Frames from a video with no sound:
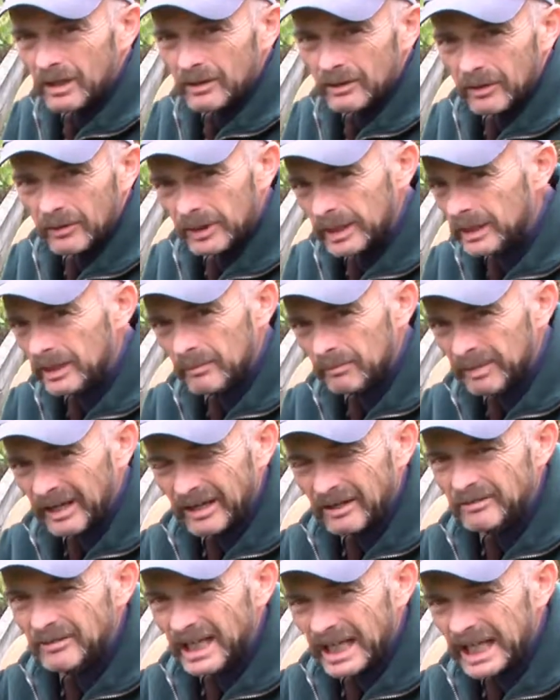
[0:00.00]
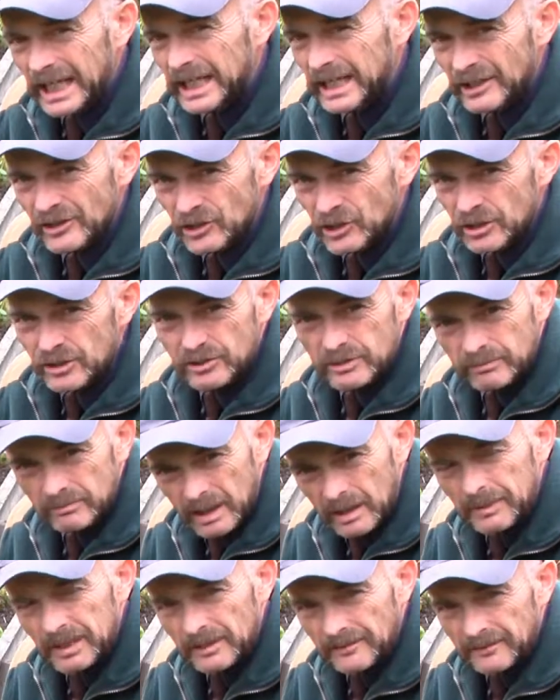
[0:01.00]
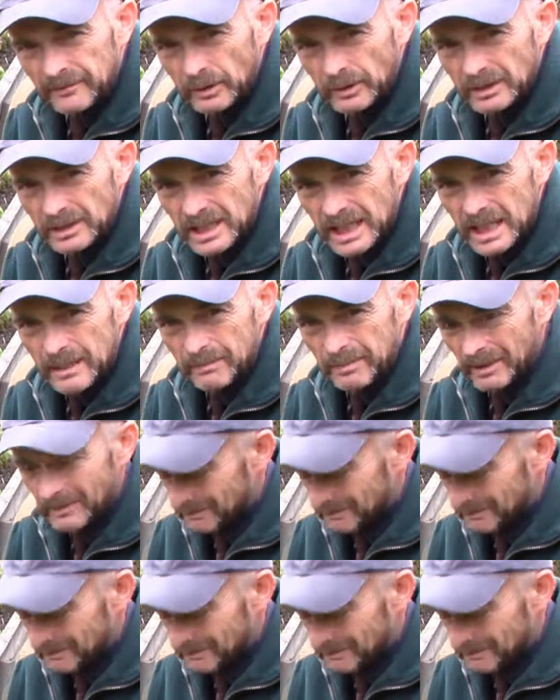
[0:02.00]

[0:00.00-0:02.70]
they're in about 8 inches, maybe a foot deep,